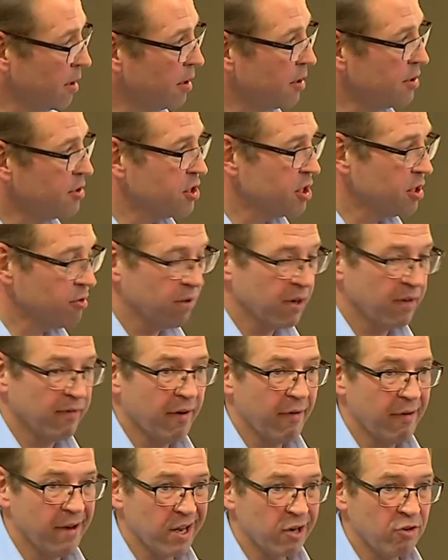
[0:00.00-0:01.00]
considering a
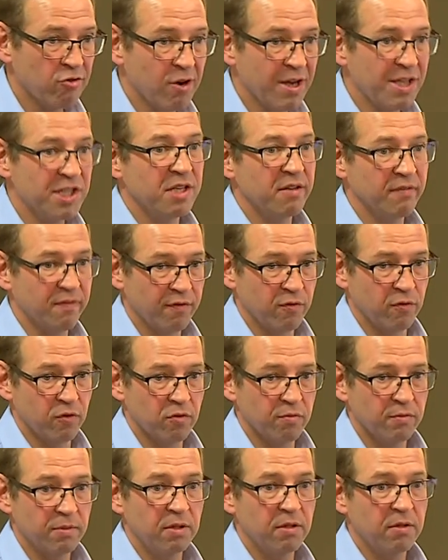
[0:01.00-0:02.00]
very aggressive
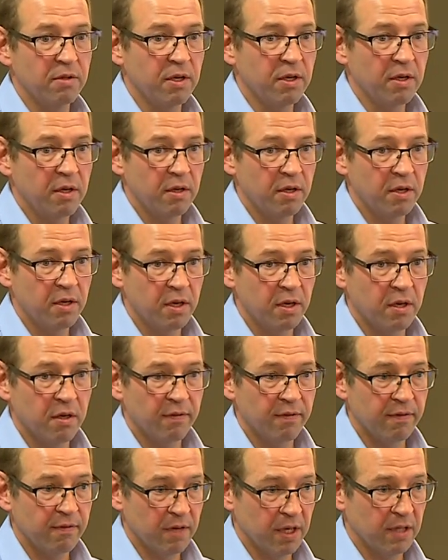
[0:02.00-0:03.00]
form
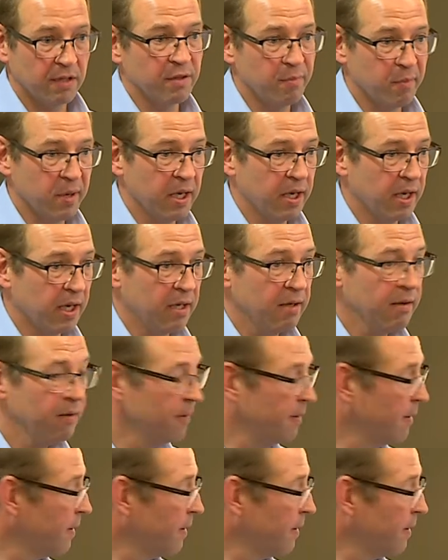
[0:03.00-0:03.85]
of underpinning